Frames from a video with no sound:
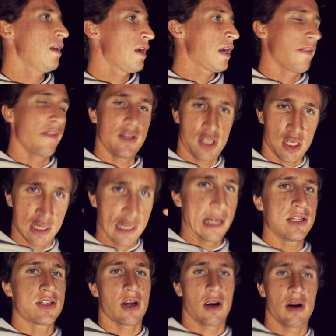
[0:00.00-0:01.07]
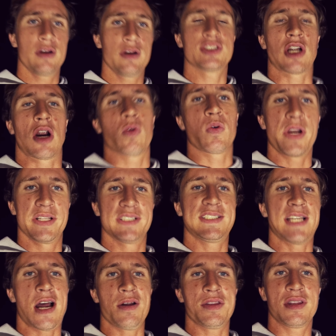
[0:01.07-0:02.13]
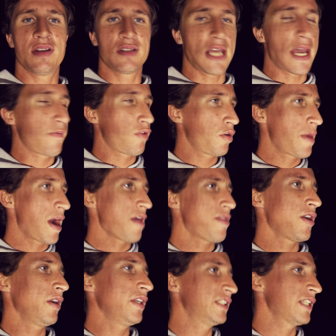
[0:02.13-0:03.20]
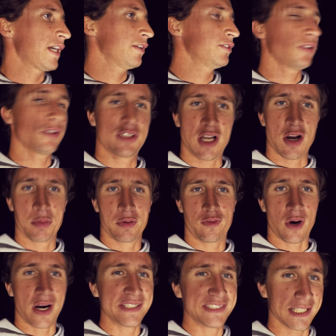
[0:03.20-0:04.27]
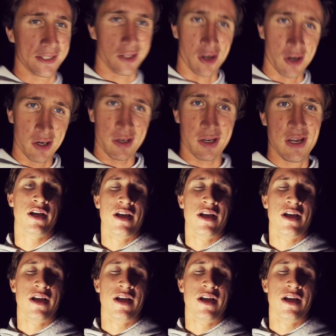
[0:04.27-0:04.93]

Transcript: And then she did turn and start running south. Gave her about 30 seconds or so before I set the hook.